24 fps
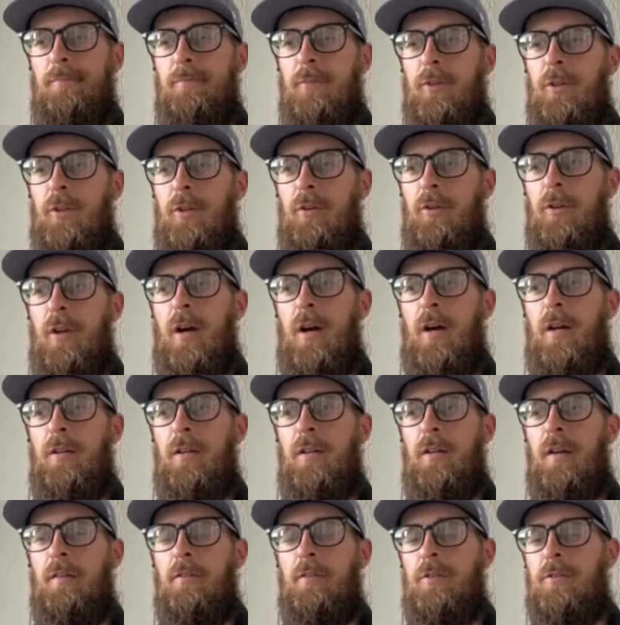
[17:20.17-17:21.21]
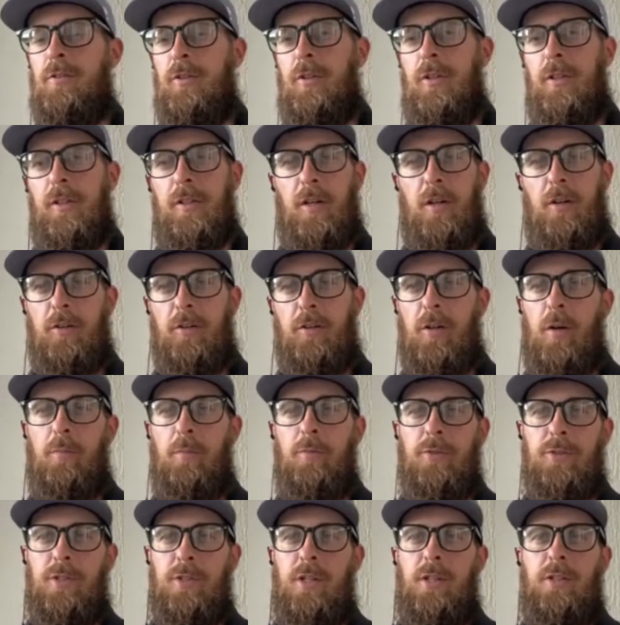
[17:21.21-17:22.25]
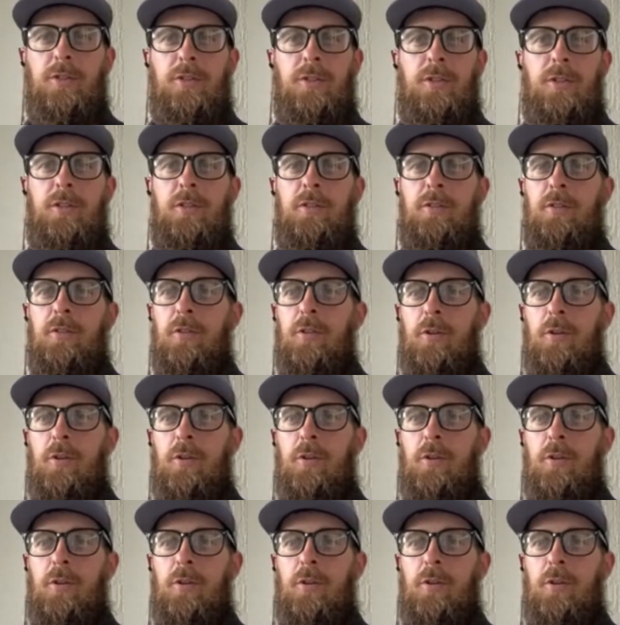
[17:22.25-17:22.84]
not ever turning down a conversation,